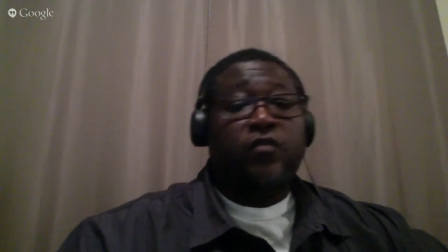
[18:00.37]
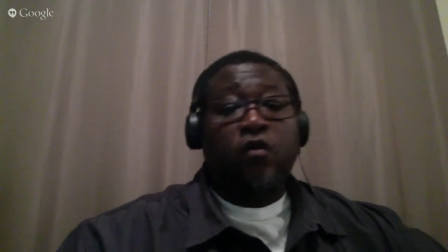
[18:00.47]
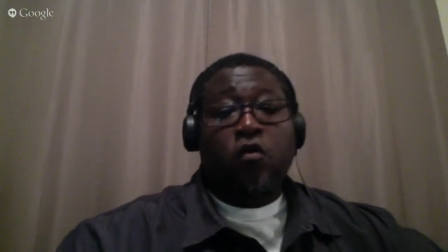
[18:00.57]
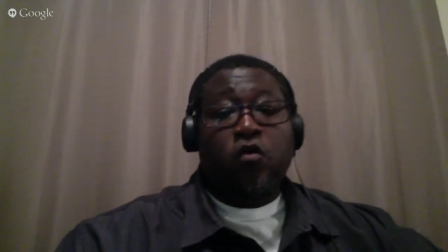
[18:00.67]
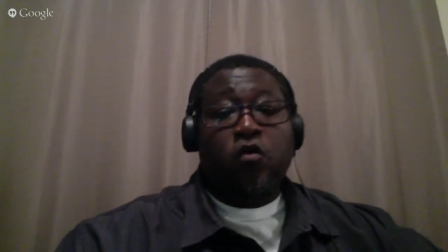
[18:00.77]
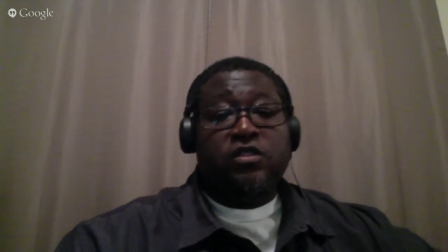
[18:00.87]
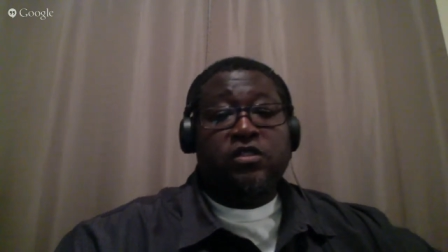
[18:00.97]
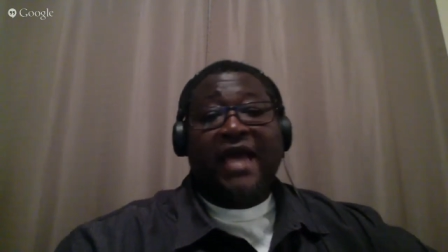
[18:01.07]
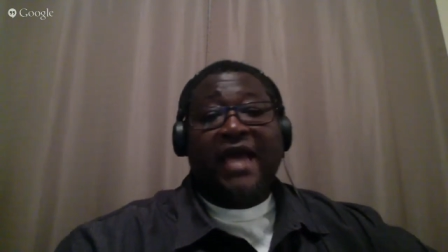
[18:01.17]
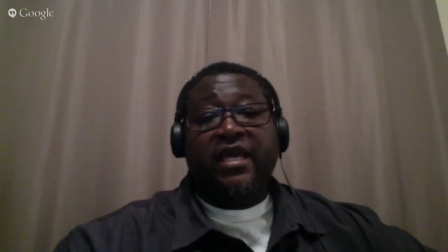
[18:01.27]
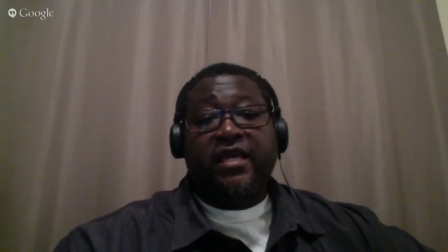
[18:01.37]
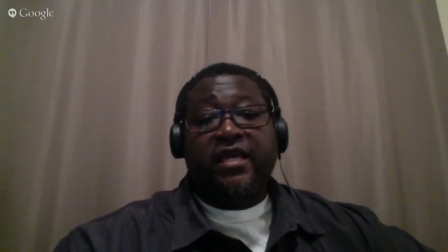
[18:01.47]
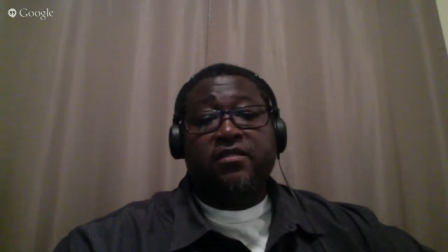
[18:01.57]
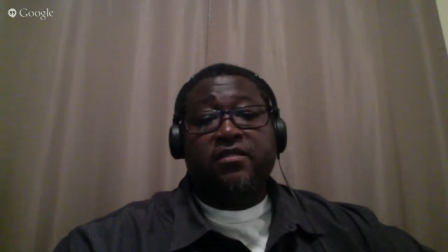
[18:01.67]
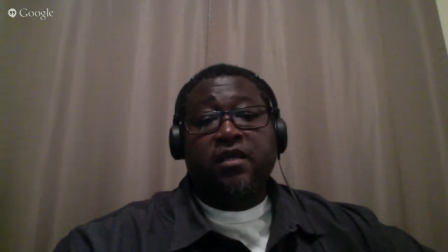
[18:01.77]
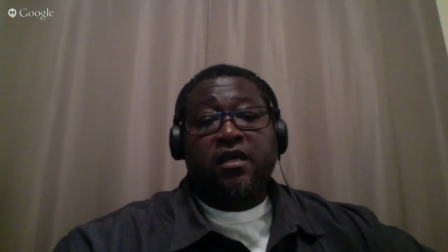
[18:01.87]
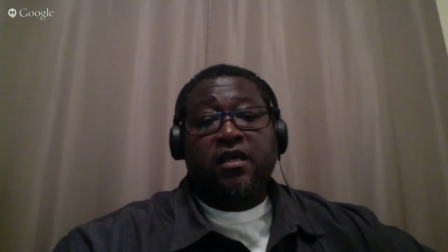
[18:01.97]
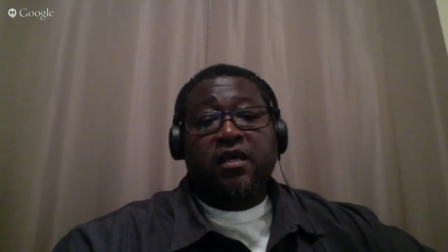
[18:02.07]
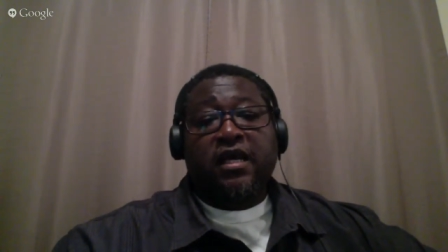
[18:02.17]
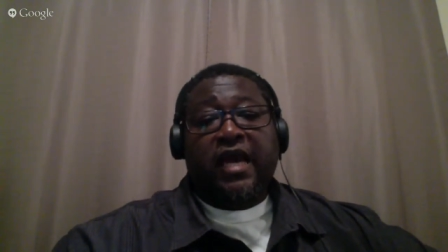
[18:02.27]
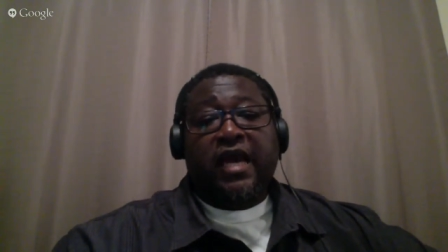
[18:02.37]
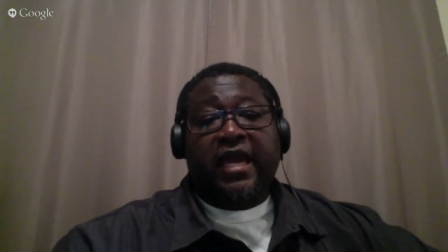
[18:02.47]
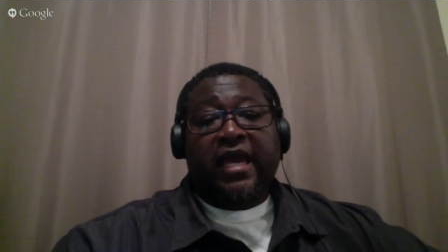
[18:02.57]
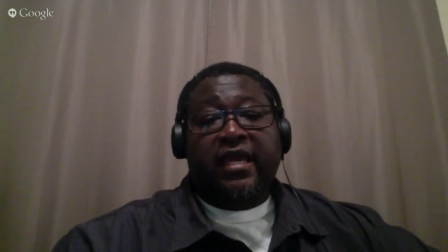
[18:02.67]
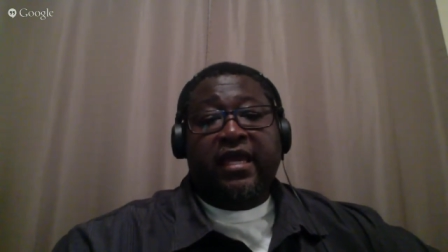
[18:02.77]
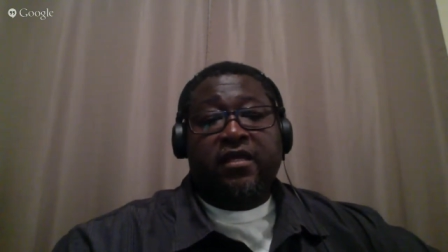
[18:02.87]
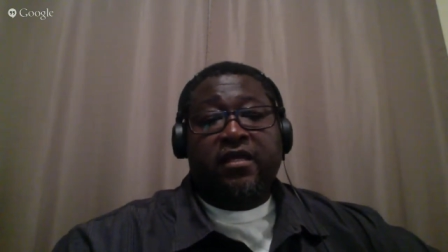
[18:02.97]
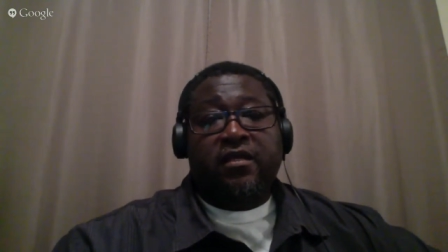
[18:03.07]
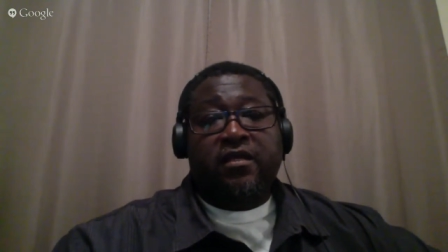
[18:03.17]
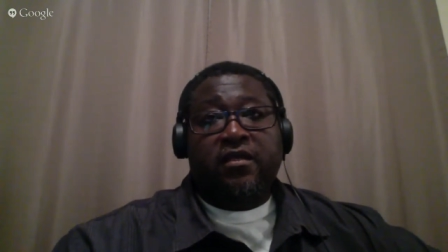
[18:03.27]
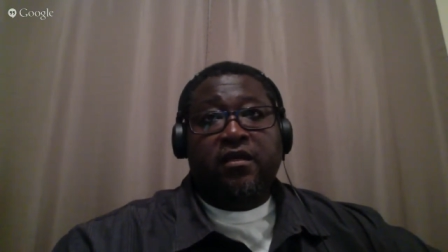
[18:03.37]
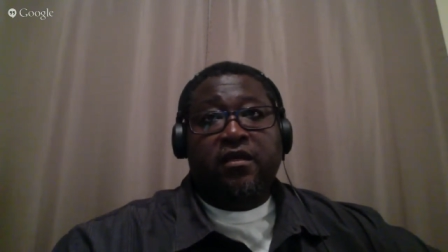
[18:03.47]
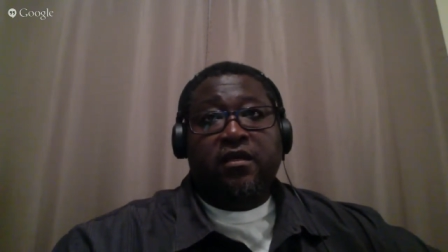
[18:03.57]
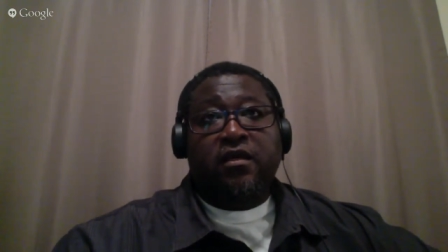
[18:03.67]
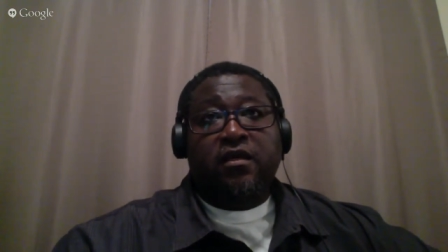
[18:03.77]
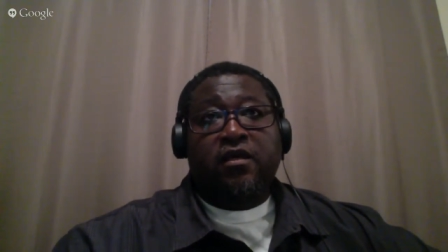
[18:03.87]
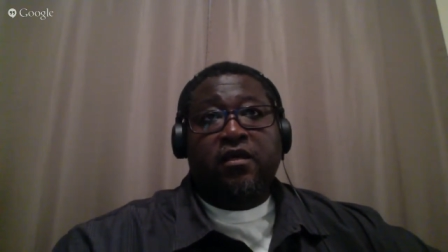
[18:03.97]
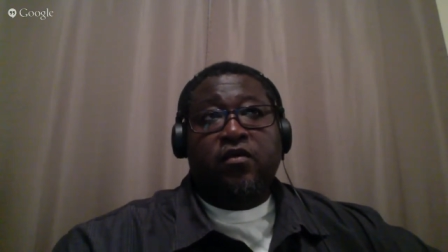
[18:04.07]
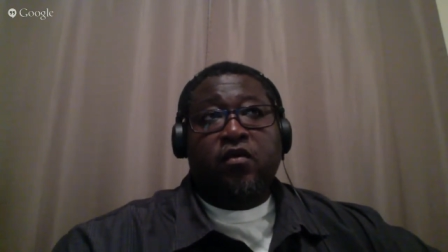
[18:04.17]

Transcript: or sidekicks and you know,